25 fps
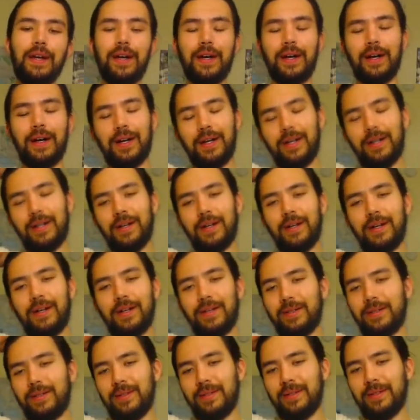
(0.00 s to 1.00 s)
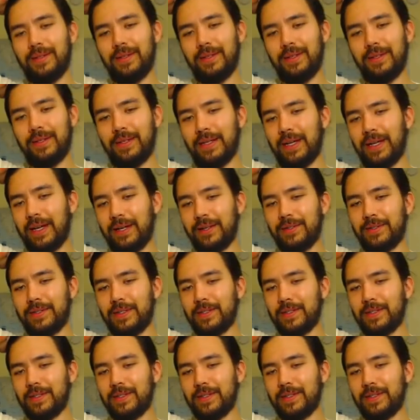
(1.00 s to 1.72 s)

I don't know,